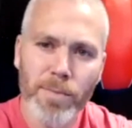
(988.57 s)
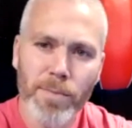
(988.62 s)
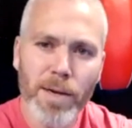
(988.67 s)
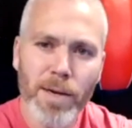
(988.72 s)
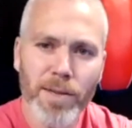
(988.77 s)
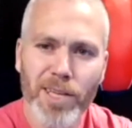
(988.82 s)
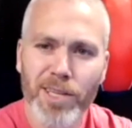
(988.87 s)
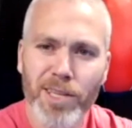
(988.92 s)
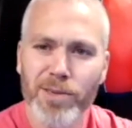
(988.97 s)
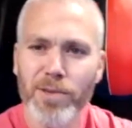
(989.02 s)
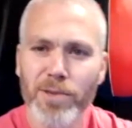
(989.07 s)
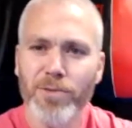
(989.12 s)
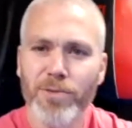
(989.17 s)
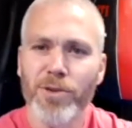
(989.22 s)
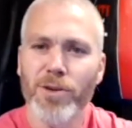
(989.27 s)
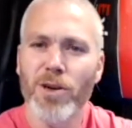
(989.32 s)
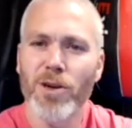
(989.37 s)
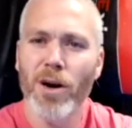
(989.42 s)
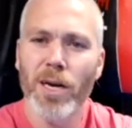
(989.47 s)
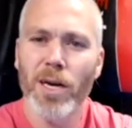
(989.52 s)
And then there was a
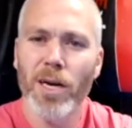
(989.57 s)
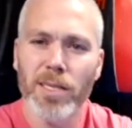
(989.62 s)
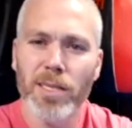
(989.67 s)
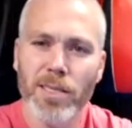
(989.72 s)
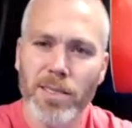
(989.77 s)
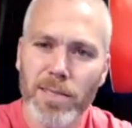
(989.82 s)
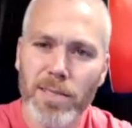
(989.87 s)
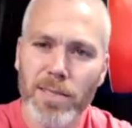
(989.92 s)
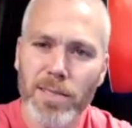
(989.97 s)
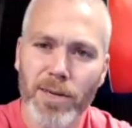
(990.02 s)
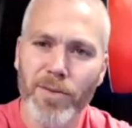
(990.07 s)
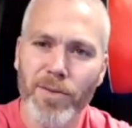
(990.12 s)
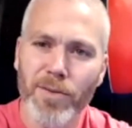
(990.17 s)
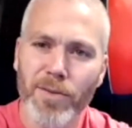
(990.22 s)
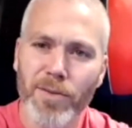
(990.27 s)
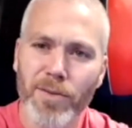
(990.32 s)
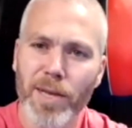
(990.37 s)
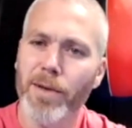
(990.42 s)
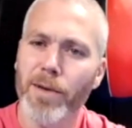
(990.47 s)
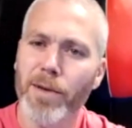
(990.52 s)
few guys here and
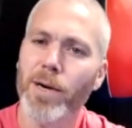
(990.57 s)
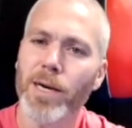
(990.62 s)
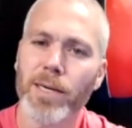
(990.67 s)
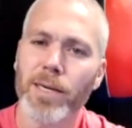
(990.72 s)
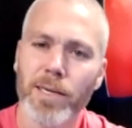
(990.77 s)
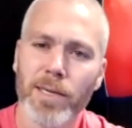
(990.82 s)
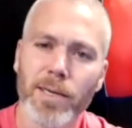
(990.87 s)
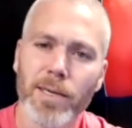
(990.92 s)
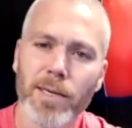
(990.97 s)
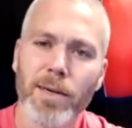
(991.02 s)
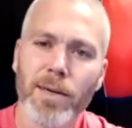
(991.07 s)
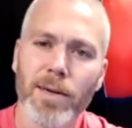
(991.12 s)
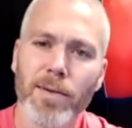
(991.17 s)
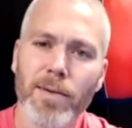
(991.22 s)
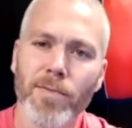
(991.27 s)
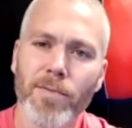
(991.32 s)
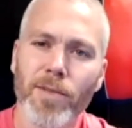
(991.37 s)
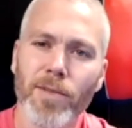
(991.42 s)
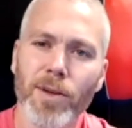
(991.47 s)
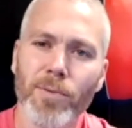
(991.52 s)
there
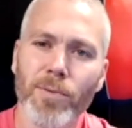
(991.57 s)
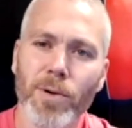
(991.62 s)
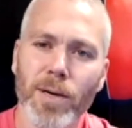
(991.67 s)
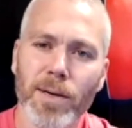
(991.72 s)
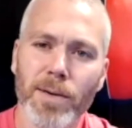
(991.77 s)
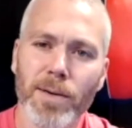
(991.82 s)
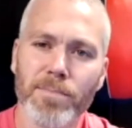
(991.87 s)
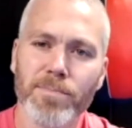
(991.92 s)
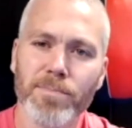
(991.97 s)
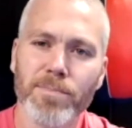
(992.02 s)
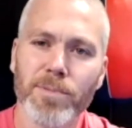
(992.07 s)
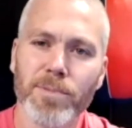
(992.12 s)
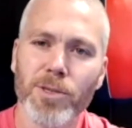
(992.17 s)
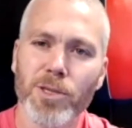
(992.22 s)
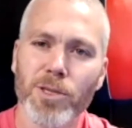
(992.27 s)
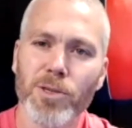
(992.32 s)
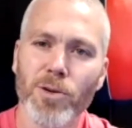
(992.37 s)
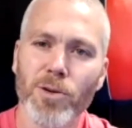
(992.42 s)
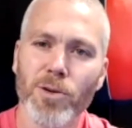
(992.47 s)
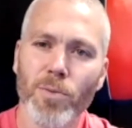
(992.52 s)
that were
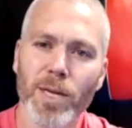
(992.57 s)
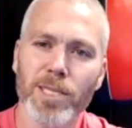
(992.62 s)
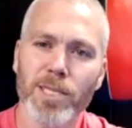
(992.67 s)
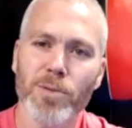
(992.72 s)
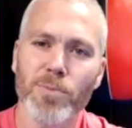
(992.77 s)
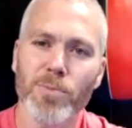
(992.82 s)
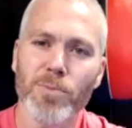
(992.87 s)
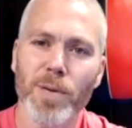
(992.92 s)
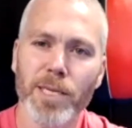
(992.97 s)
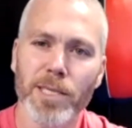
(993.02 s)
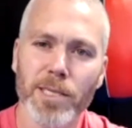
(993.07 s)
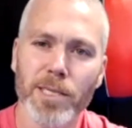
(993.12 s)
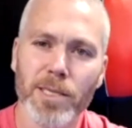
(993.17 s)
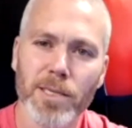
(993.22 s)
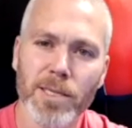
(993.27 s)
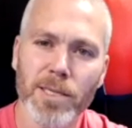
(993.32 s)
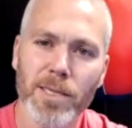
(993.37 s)
just doing bits and pieces.